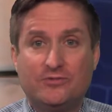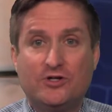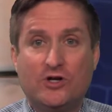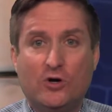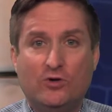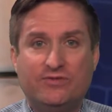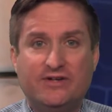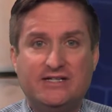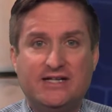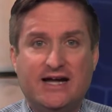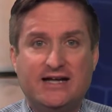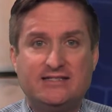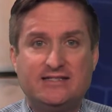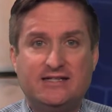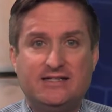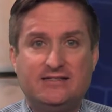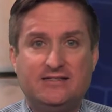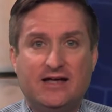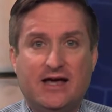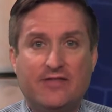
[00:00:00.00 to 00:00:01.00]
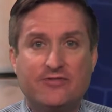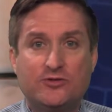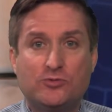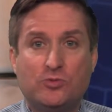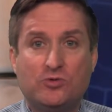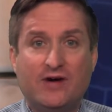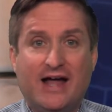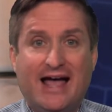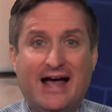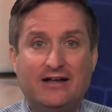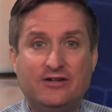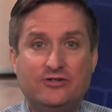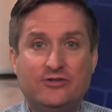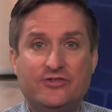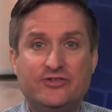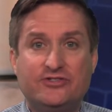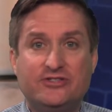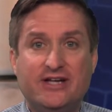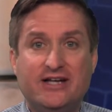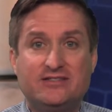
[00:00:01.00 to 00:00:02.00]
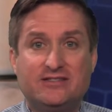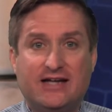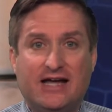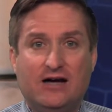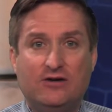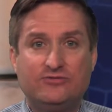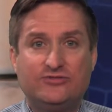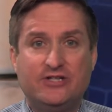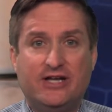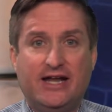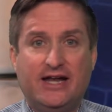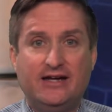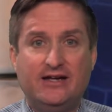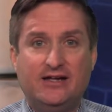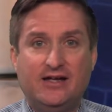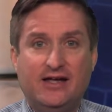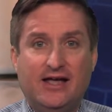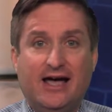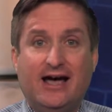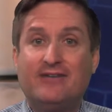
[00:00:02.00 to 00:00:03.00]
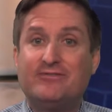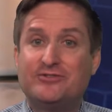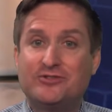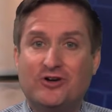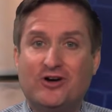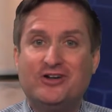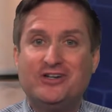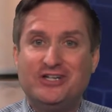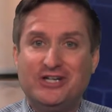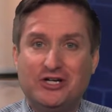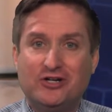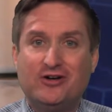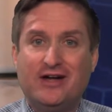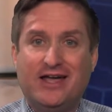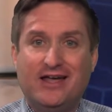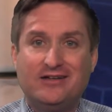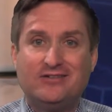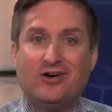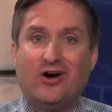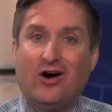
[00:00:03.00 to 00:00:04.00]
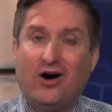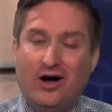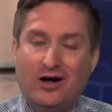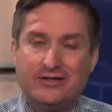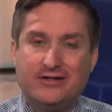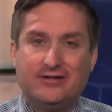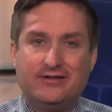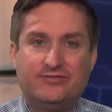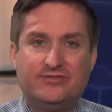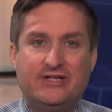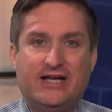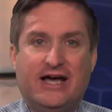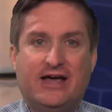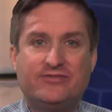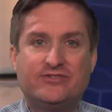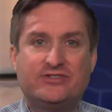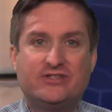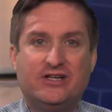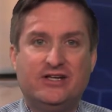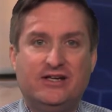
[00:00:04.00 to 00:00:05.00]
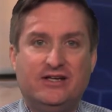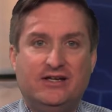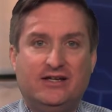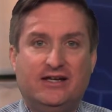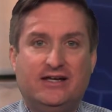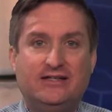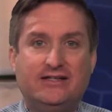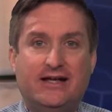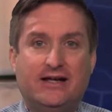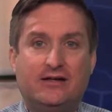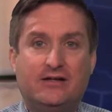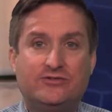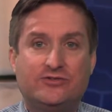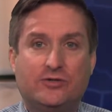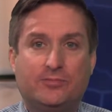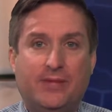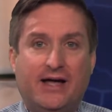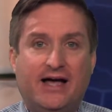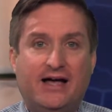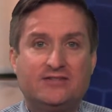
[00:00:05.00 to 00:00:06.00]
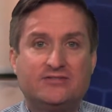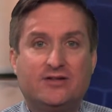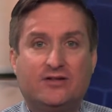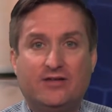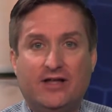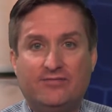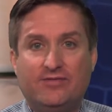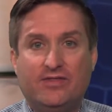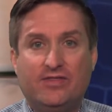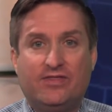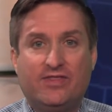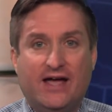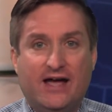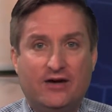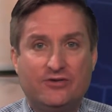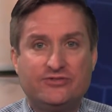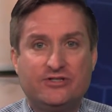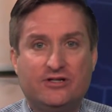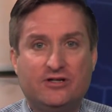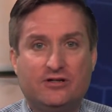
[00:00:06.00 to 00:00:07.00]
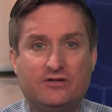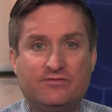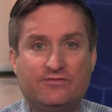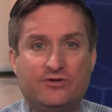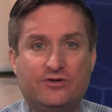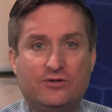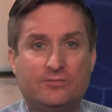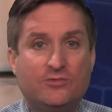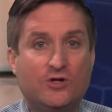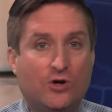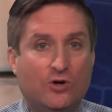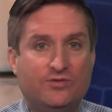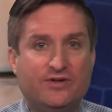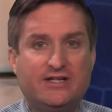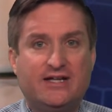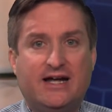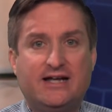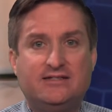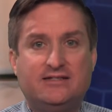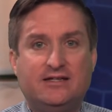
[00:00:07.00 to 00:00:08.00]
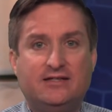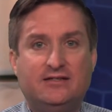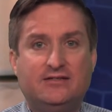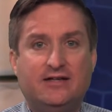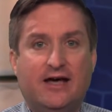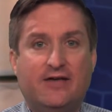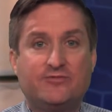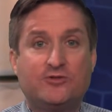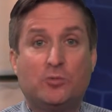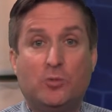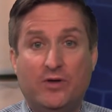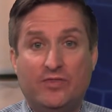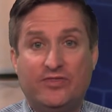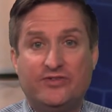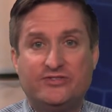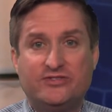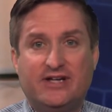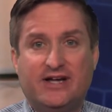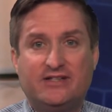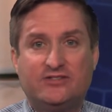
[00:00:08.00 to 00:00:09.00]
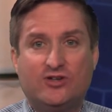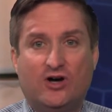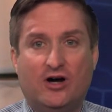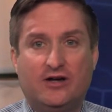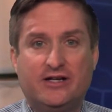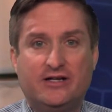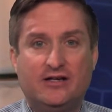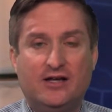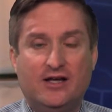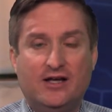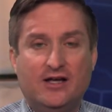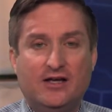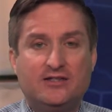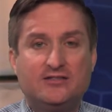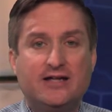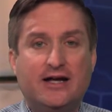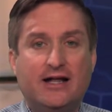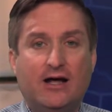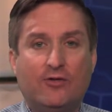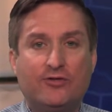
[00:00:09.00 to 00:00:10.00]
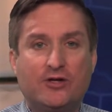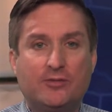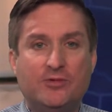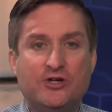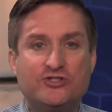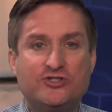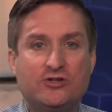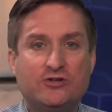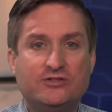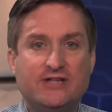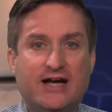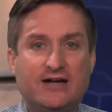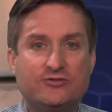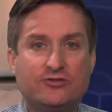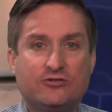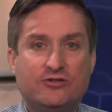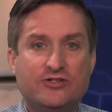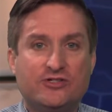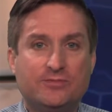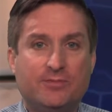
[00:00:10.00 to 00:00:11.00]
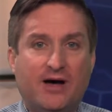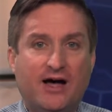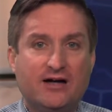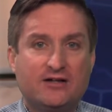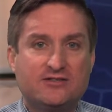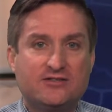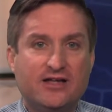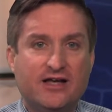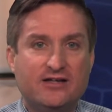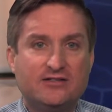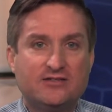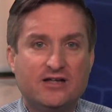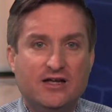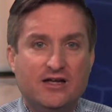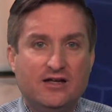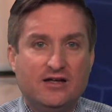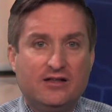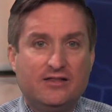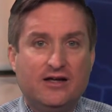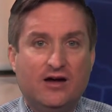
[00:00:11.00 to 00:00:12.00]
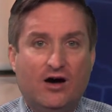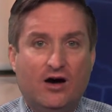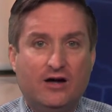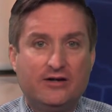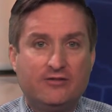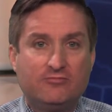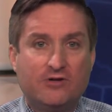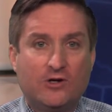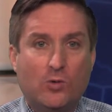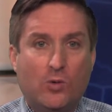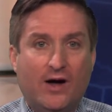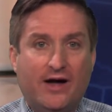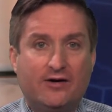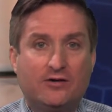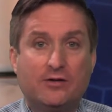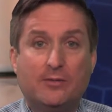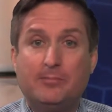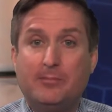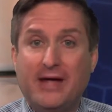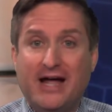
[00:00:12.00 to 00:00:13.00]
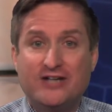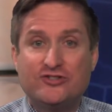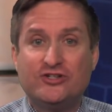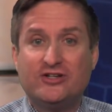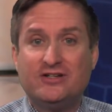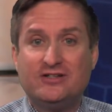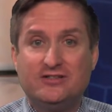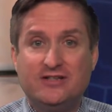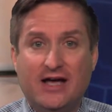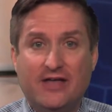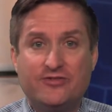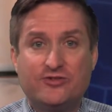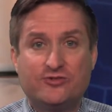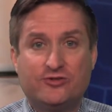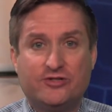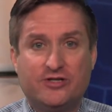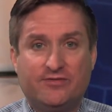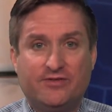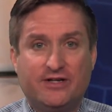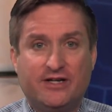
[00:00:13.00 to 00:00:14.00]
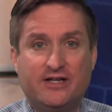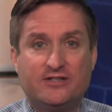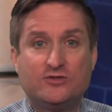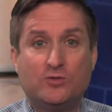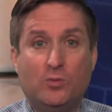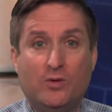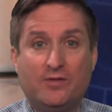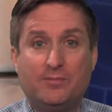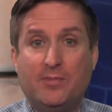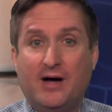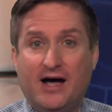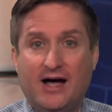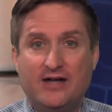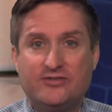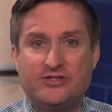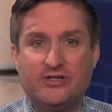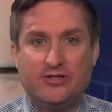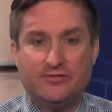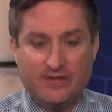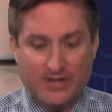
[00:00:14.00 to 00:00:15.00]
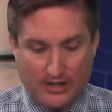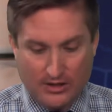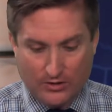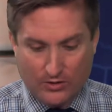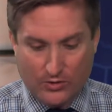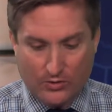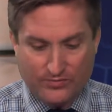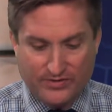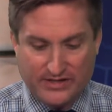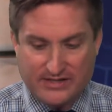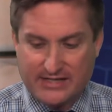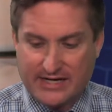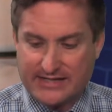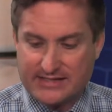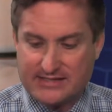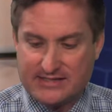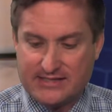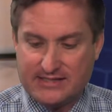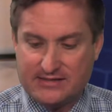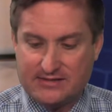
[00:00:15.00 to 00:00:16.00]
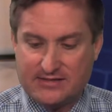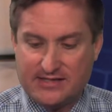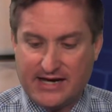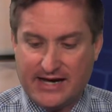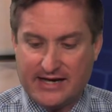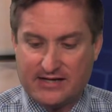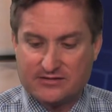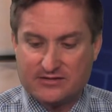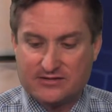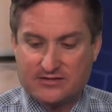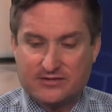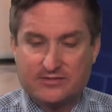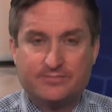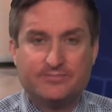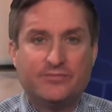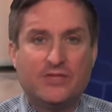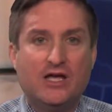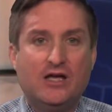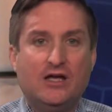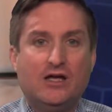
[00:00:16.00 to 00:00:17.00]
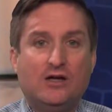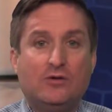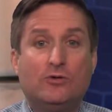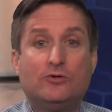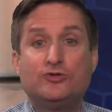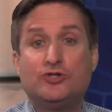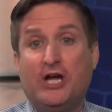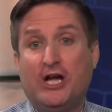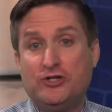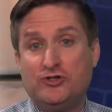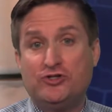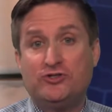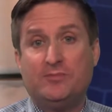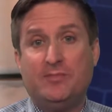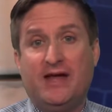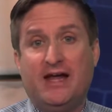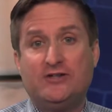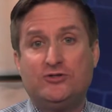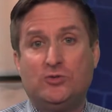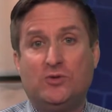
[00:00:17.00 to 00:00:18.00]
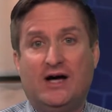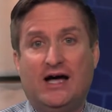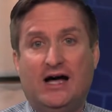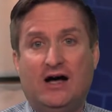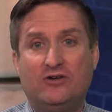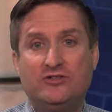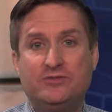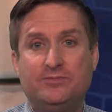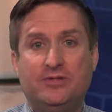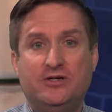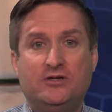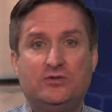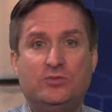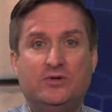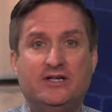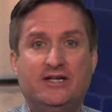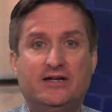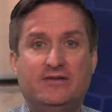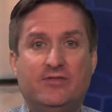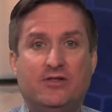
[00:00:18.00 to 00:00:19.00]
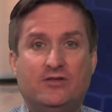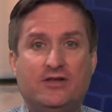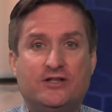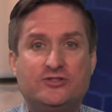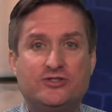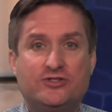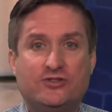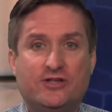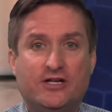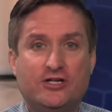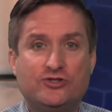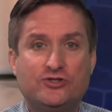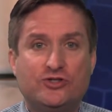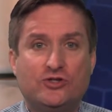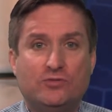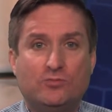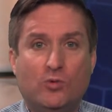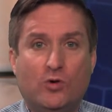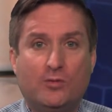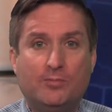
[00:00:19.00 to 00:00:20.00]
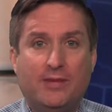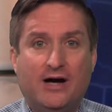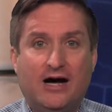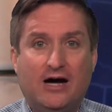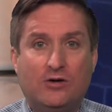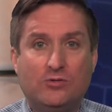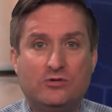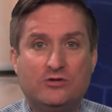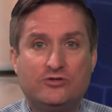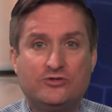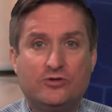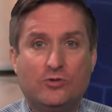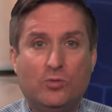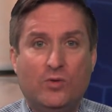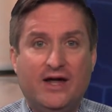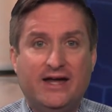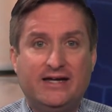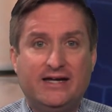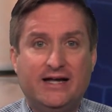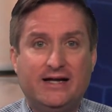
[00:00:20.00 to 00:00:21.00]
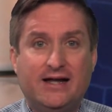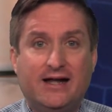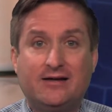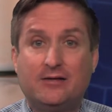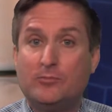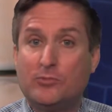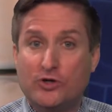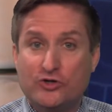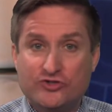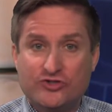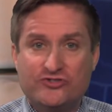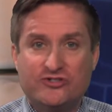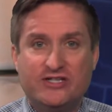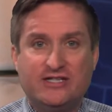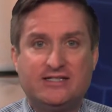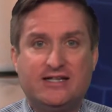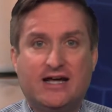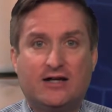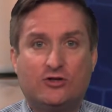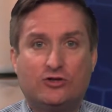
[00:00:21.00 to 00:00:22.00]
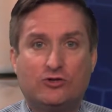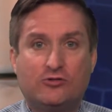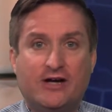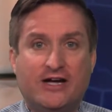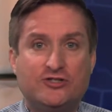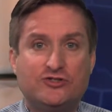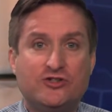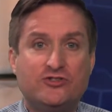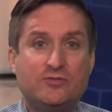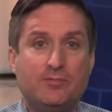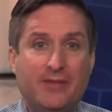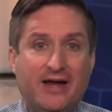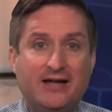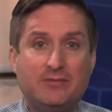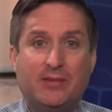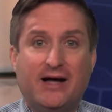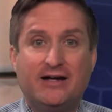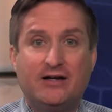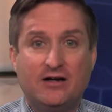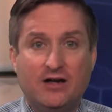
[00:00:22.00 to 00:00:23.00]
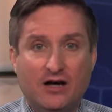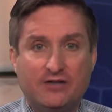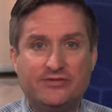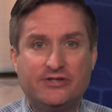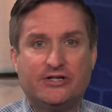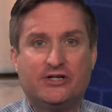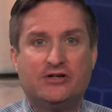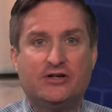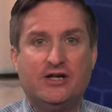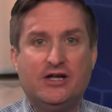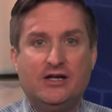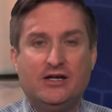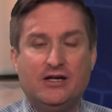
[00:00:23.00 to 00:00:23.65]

COVID-19 deaths were added to the state's count today after a year-end audit of deaths. Indiana surpassed 11,000 confirmed COVID-19 deaths with the state's audit. State Health Commissioner Dr. Chris Bach says the audit required matching death certificates with positive COVID-19 tests. Well, changes made to a House bill would give the legislature more power to weigh in on emergency declarations made by a governor.